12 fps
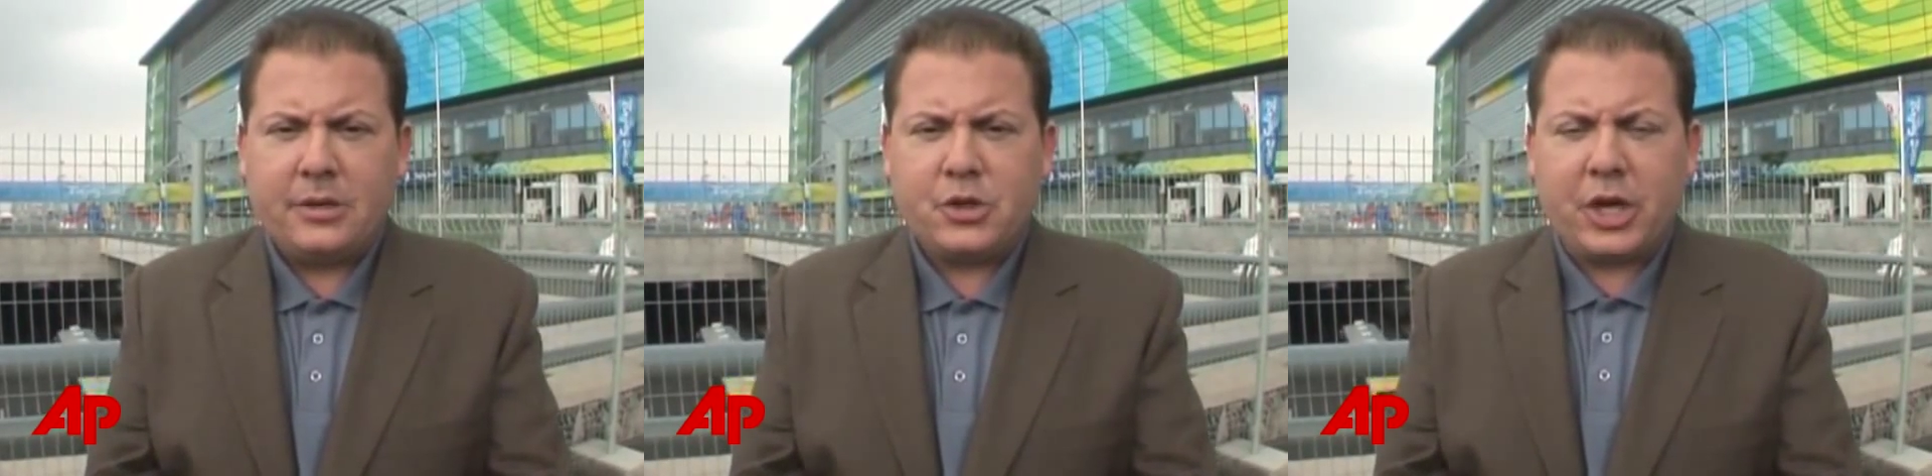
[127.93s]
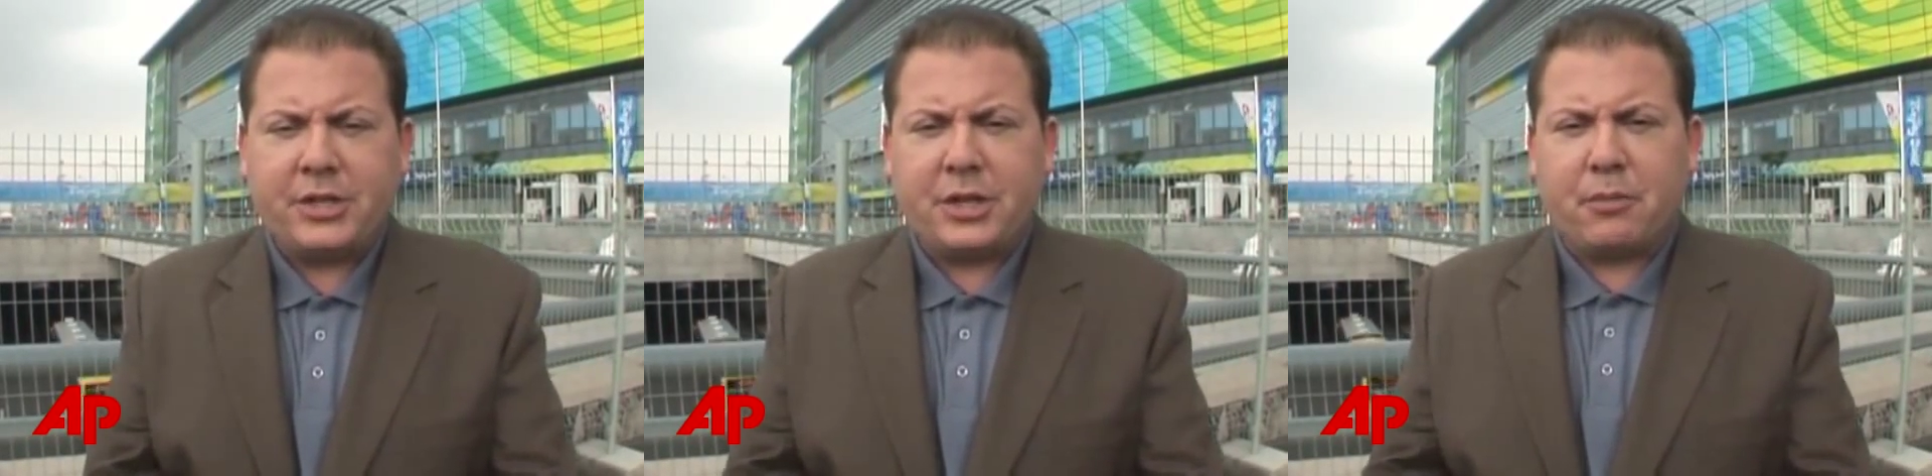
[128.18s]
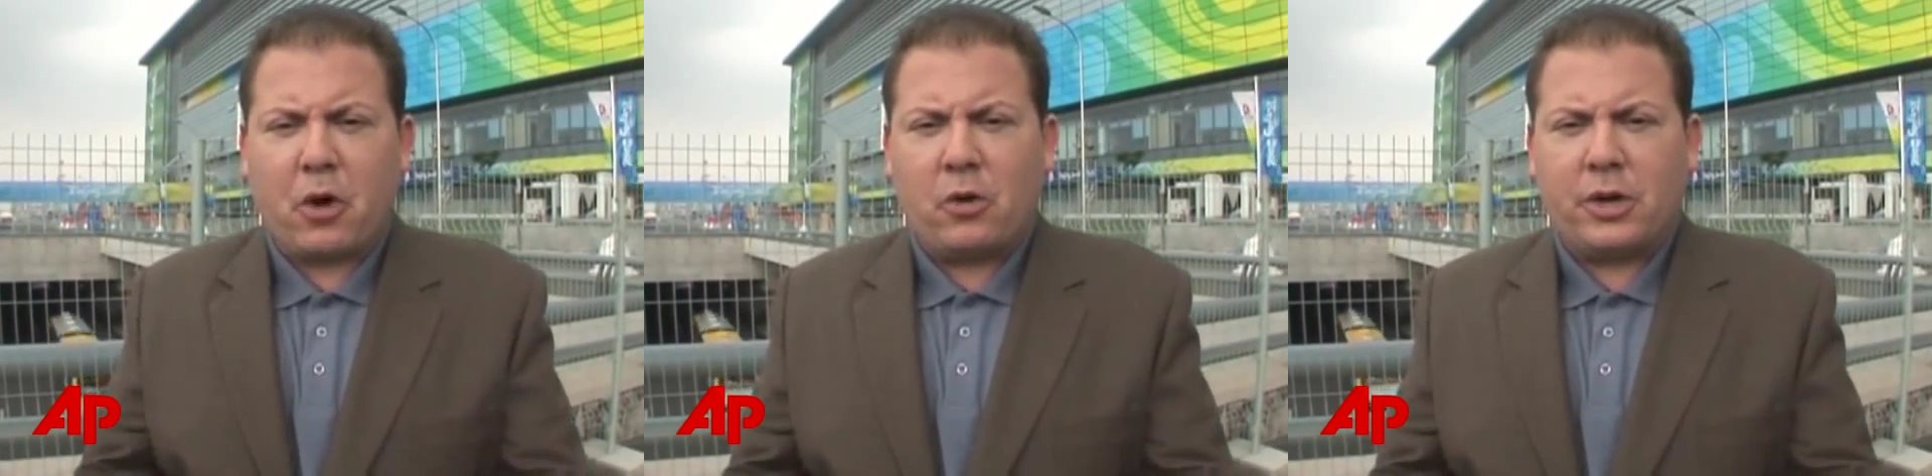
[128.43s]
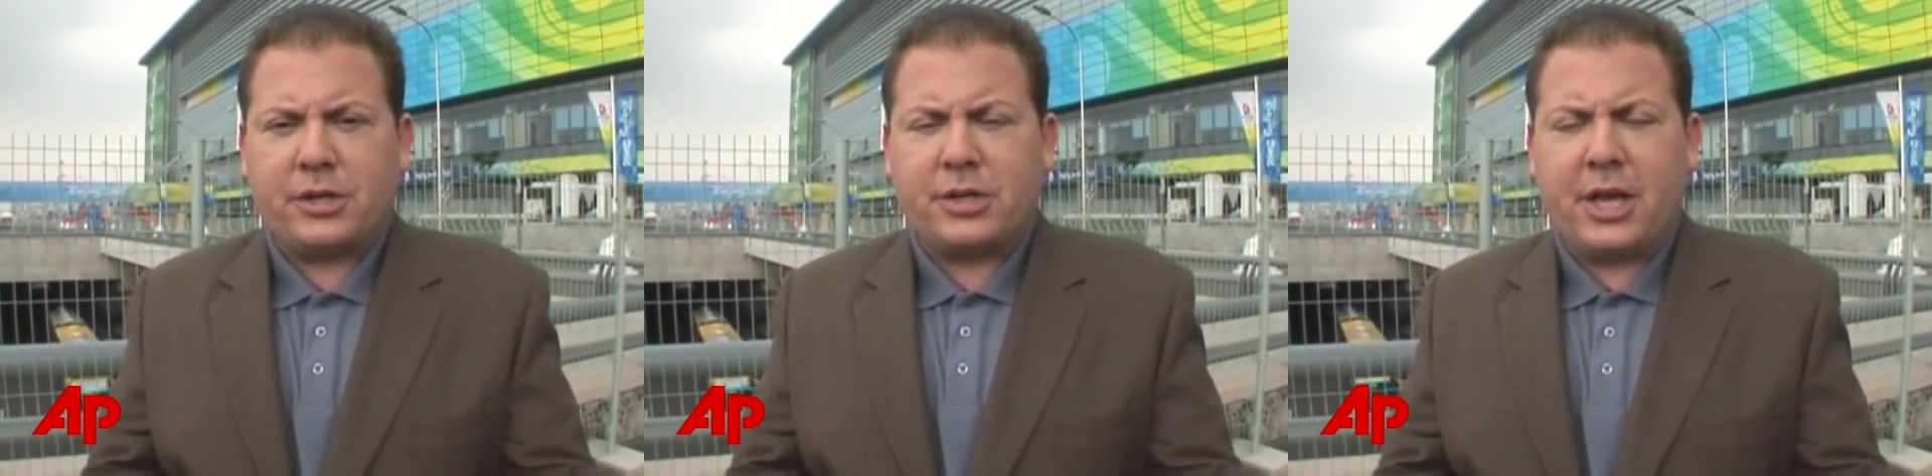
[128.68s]
Jason
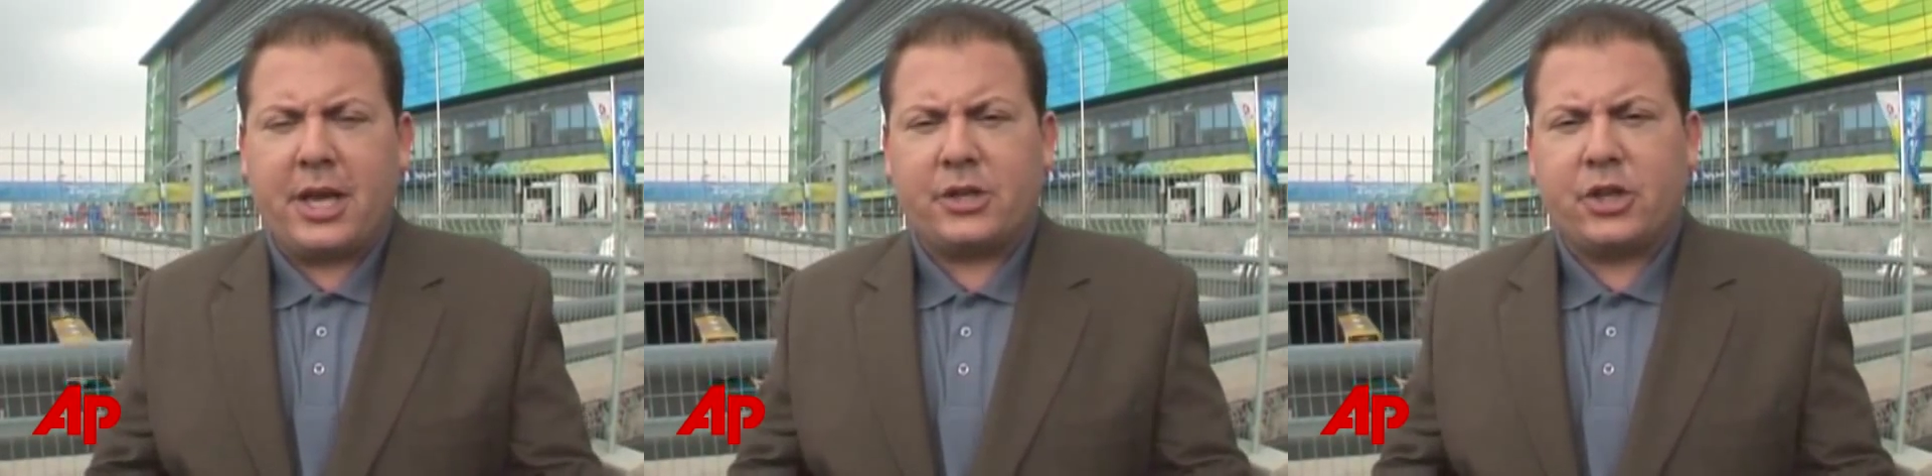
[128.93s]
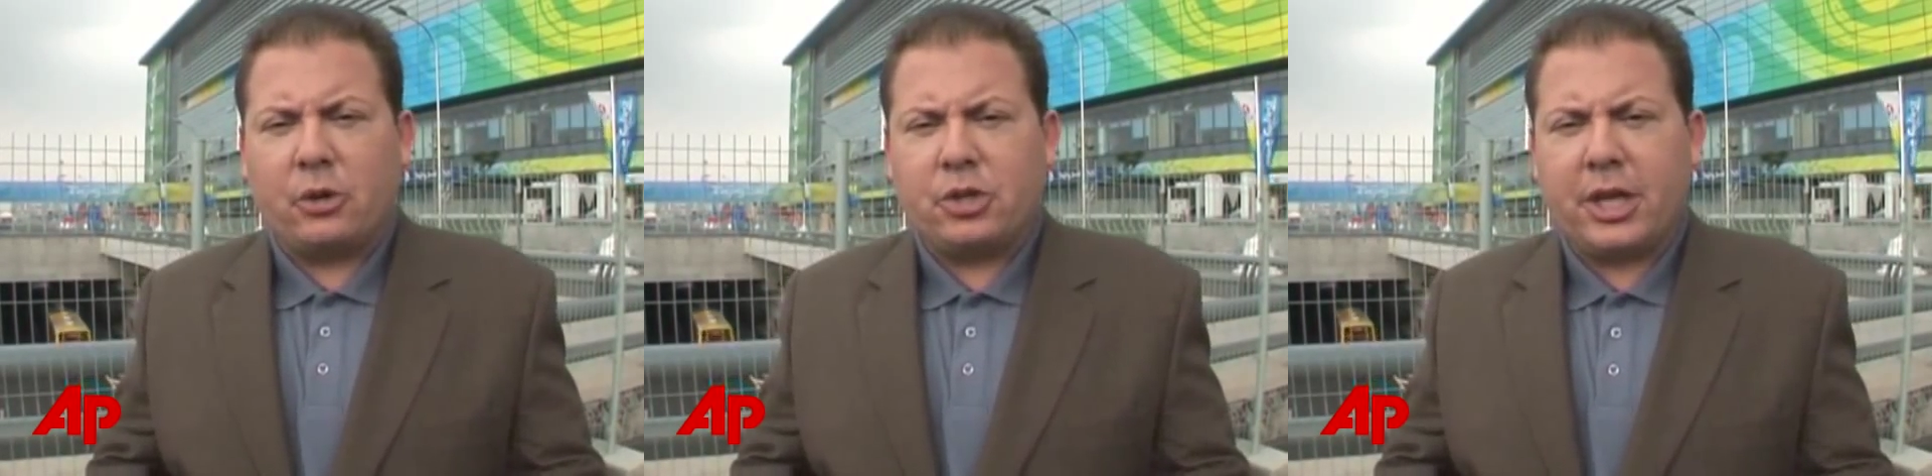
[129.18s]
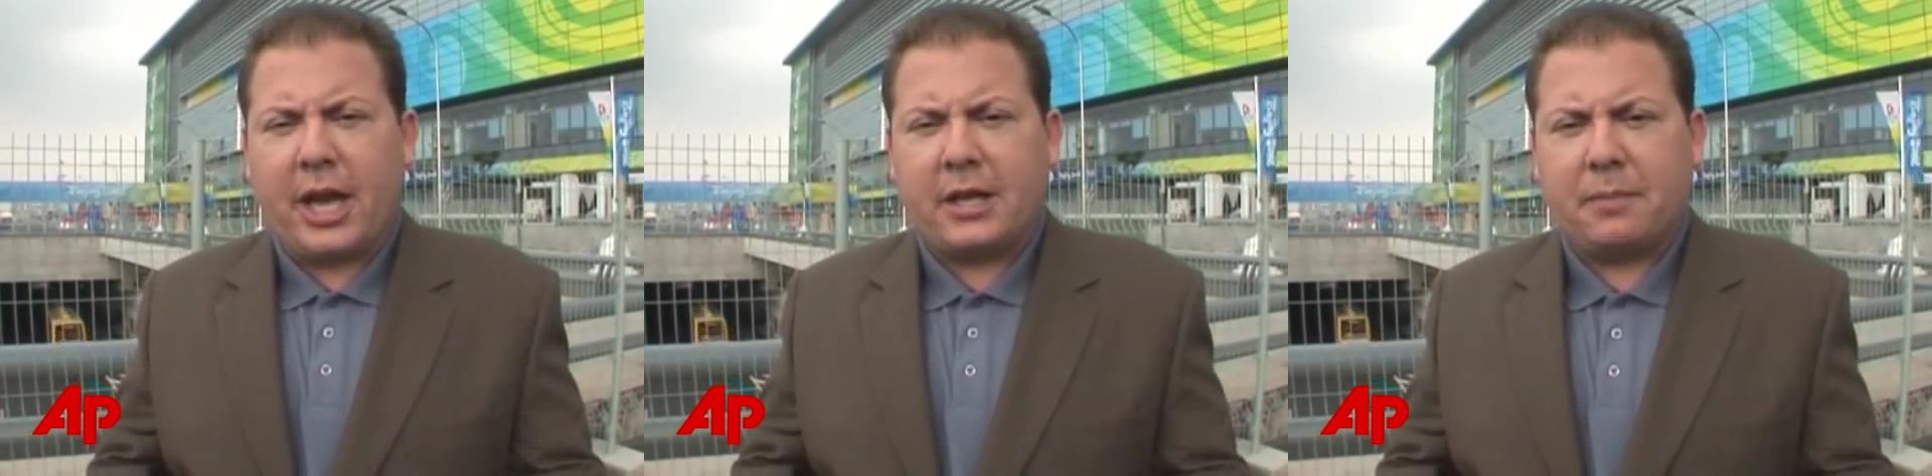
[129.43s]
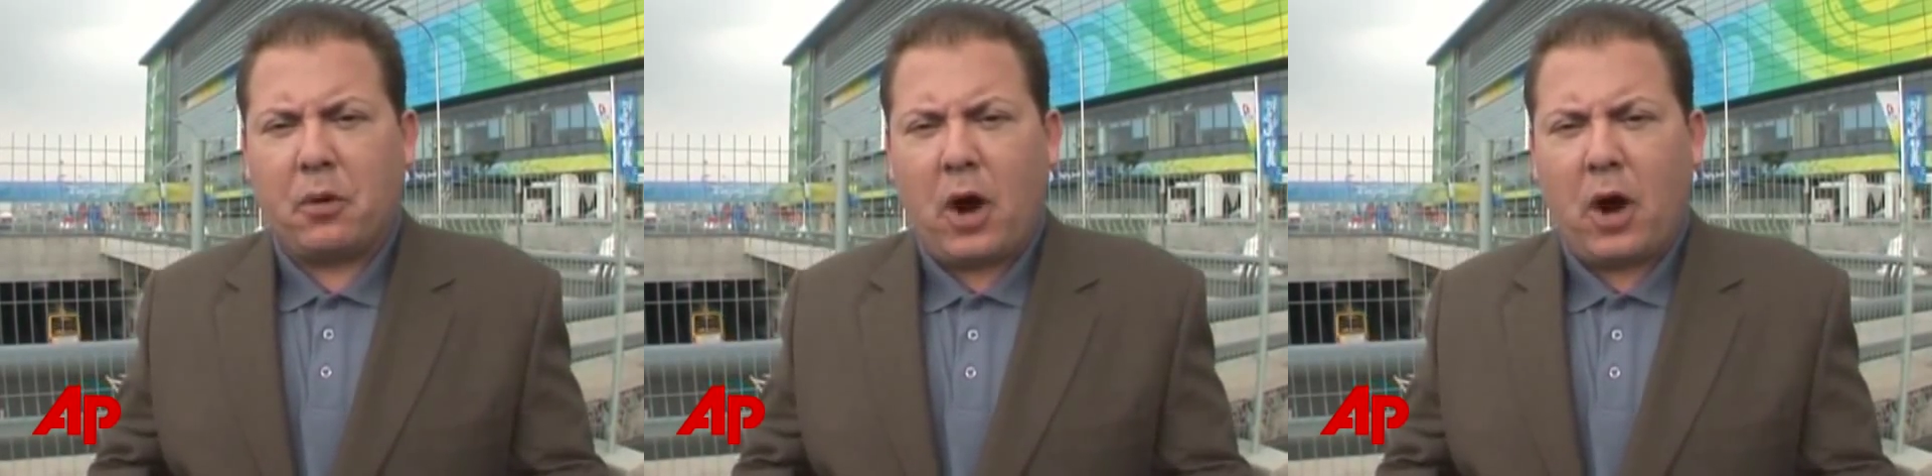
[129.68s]
Bronus, The Associated